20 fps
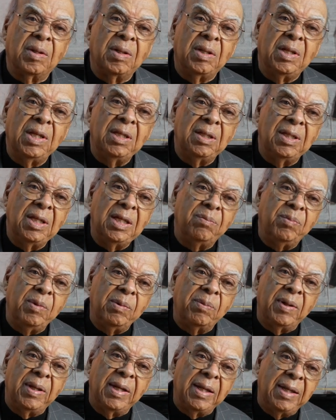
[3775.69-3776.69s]
these,
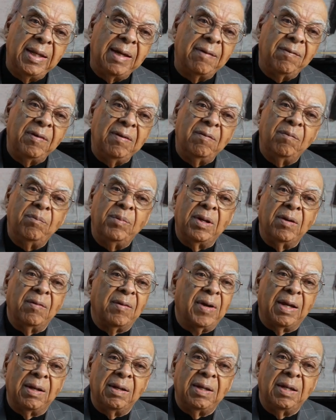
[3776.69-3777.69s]
people had never even been
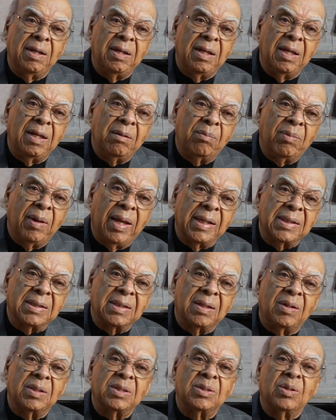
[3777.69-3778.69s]
around any, any mm-hmm. blacks
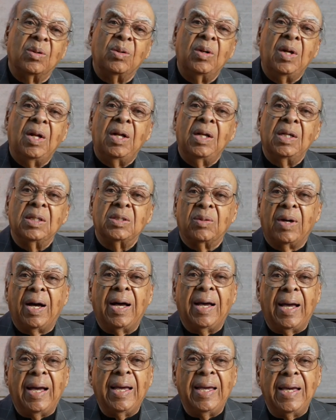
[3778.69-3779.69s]
at all. So so
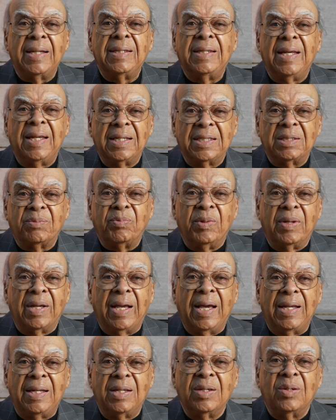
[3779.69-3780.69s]
I, I, had that
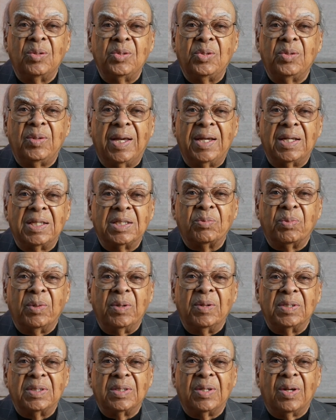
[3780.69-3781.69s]
experience. I had to go through that
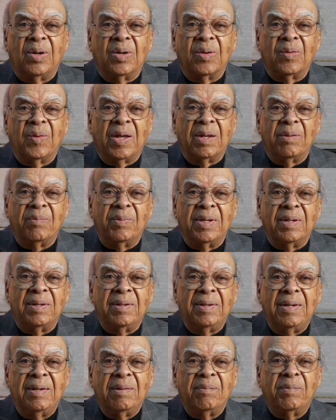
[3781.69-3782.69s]
experience and all quite a bit,
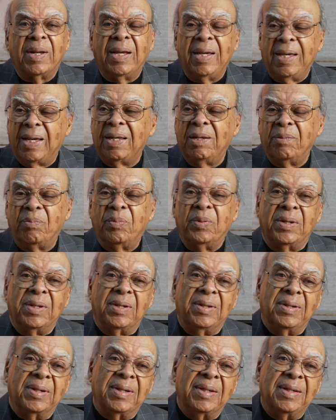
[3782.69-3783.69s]
but I handled it pretty
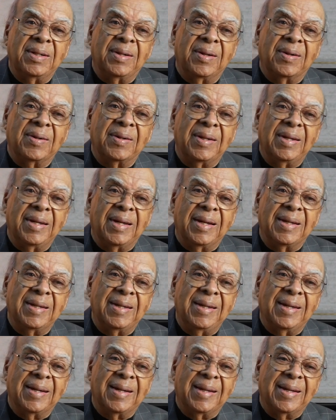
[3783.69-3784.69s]
good. I'm you sure know? you did.
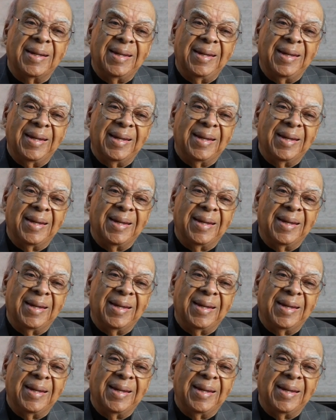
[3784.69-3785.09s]
yeah. yeah.